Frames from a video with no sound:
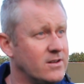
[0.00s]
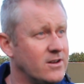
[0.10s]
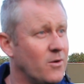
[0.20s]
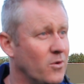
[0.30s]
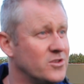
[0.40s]

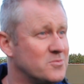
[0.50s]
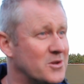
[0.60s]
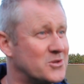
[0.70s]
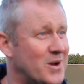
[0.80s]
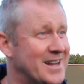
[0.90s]
Not once
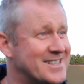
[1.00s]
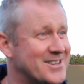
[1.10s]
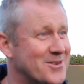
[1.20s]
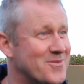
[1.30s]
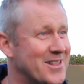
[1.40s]
but twice,
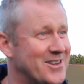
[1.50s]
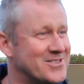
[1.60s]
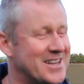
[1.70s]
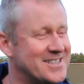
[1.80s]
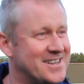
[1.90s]
hopefully on
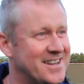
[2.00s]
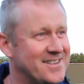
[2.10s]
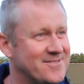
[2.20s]
Saturday.